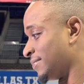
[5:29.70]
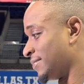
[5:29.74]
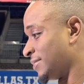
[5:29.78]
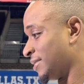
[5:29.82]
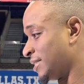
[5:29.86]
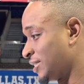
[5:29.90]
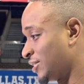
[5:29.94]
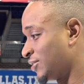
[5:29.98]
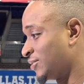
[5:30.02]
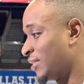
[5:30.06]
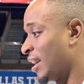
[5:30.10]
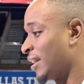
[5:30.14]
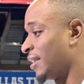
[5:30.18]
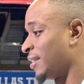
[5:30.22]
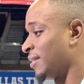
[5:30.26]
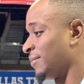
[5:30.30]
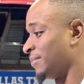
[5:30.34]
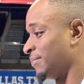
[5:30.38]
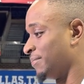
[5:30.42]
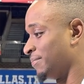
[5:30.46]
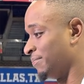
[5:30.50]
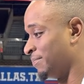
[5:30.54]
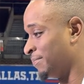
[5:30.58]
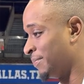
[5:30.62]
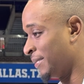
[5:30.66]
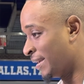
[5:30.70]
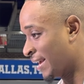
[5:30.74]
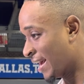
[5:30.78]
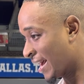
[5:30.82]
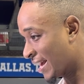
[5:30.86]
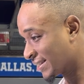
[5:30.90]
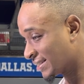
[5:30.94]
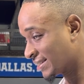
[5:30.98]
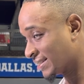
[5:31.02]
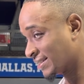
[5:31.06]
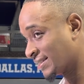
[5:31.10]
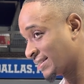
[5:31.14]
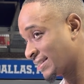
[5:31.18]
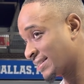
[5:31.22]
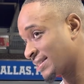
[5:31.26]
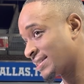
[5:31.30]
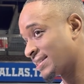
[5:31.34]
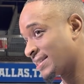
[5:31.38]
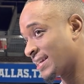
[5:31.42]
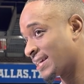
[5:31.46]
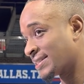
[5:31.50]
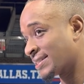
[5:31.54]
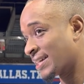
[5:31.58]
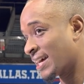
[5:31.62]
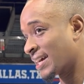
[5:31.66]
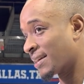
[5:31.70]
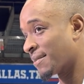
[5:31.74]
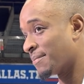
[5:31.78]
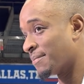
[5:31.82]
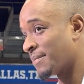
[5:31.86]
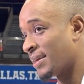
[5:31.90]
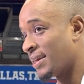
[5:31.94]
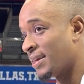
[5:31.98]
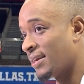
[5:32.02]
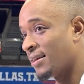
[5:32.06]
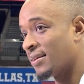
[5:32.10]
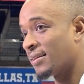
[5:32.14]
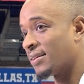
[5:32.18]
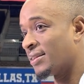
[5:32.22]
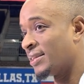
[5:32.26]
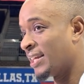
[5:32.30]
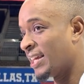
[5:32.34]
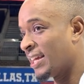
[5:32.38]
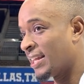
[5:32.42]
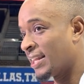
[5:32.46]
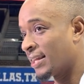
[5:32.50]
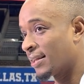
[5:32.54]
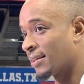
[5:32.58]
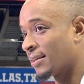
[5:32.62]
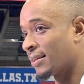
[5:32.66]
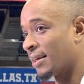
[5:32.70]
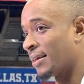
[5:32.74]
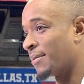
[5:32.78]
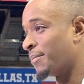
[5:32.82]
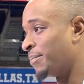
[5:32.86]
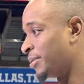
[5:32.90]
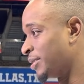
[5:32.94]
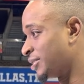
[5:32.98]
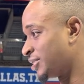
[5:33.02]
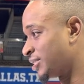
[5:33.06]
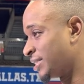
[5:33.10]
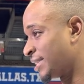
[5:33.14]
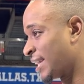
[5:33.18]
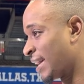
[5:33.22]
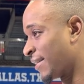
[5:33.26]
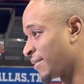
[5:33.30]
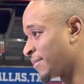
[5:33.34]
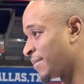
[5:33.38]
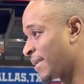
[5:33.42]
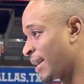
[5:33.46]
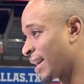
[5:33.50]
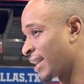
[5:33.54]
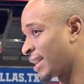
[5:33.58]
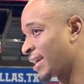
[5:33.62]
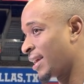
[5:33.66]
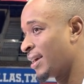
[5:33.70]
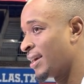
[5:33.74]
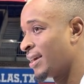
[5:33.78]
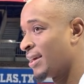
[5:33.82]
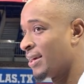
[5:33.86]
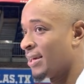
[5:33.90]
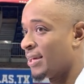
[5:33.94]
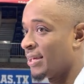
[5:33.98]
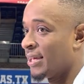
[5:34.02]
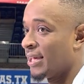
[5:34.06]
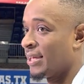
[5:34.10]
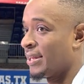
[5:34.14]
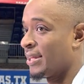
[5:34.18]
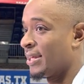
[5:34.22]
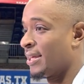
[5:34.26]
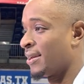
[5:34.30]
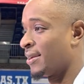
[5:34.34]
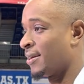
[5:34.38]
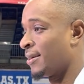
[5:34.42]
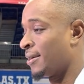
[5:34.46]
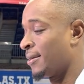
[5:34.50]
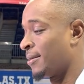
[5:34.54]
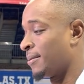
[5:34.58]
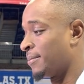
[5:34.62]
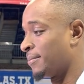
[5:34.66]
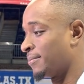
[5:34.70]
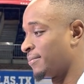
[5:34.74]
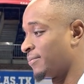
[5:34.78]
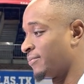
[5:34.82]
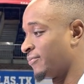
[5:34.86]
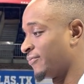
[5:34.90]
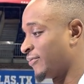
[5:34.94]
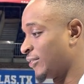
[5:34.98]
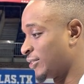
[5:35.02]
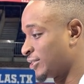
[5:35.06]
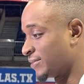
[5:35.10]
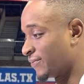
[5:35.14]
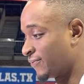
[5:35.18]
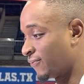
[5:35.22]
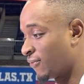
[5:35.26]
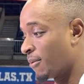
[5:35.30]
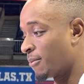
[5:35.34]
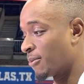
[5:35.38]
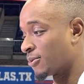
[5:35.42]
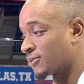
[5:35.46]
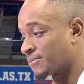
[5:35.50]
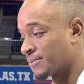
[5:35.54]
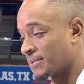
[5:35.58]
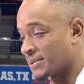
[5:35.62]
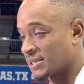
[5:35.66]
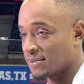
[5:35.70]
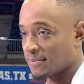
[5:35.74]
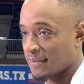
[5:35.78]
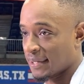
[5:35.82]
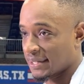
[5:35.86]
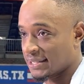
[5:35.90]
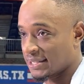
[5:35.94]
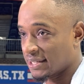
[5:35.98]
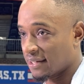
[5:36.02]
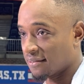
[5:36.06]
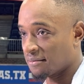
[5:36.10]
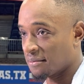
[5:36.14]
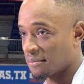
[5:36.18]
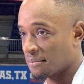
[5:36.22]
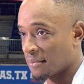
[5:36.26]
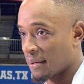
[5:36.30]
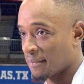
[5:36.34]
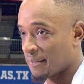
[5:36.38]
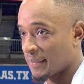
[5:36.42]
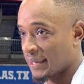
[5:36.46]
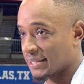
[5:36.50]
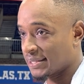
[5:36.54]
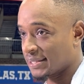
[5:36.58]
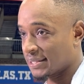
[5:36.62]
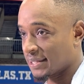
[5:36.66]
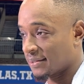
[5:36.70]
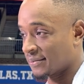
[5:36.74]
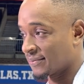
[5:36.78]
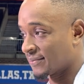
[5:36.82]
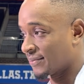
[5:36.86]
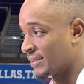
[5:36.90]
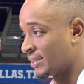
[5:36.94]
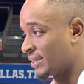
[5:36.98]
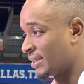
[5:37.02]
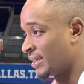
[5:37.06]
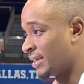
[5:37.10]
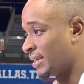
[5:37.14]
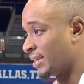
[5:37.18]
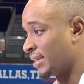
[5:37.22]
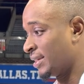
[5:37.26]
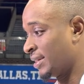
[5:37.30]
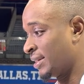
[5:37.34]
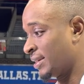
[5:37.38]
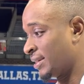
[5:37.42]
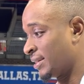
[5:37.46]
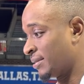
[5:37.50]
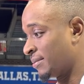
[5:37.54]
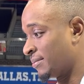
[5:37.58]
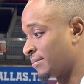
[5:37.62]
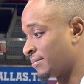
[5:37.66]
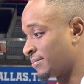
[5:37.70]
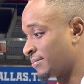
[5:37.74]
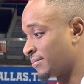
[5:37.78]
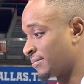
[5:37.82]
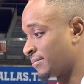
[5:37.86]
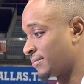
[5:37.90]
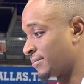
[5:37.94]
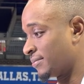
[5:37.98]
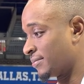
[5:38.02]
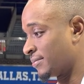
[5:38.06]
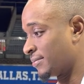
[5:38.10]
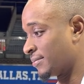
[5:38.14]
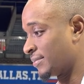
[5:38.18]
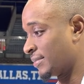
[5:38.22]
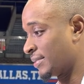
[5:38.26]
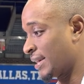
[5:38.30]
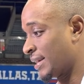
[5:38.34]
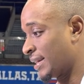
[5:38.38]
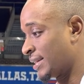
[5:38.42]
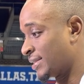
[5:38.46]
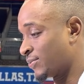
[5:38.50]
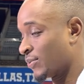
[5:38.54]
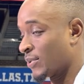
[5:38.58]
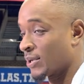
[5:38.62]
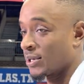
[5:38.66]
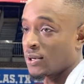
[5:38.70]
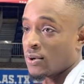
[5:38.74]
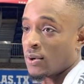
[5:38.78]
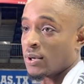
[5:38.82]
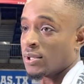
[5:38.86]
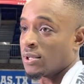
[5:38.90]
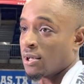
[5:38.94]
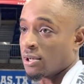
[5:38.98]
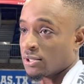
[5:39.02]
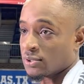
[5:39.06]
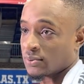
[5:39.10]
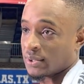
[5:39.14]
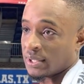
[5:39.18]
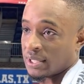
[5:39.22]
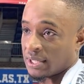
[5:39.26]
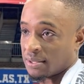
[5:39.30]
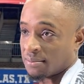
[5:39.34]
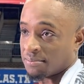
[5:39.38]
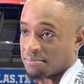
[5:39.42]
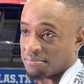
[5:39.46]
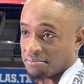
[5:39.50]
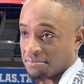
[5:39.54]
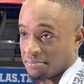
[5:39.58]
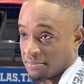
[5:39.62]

just trying to be as consistent as I can be, leading and pushing everybody. And then um, first and foremost, pushing myself to be my best self um, is what goes along with him